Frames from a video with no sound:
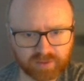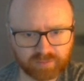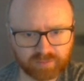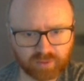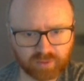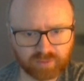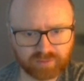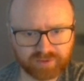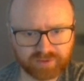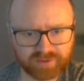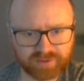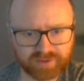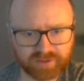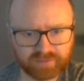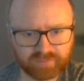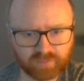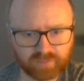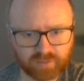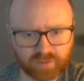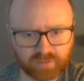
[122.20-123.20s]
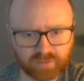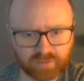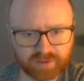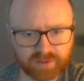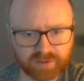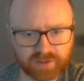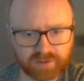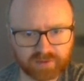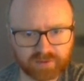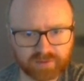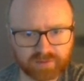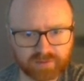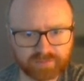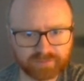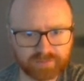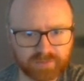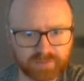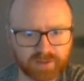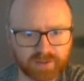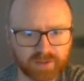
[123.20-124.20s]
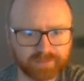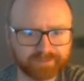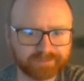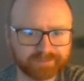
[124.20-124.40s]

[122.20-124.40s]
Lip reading: the pawn was in c4 on all these lines. Yeah.